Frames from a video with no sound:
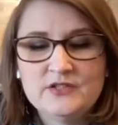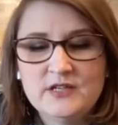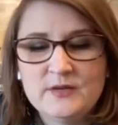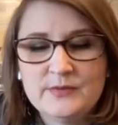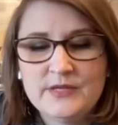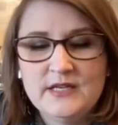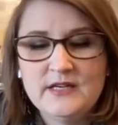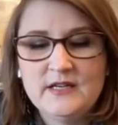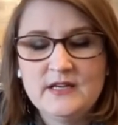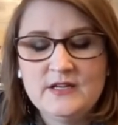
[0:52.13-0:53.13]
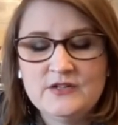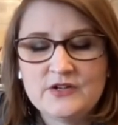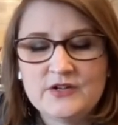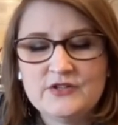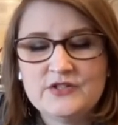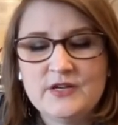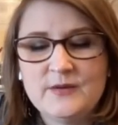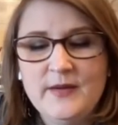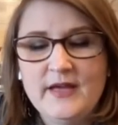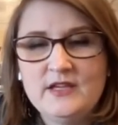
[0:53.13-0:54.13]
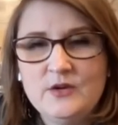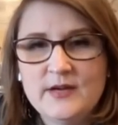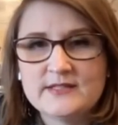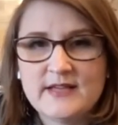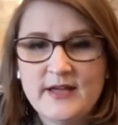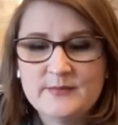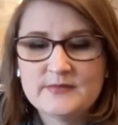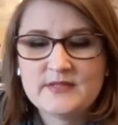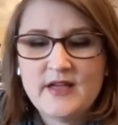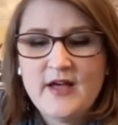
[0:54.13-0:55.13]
she completed an internship at USM's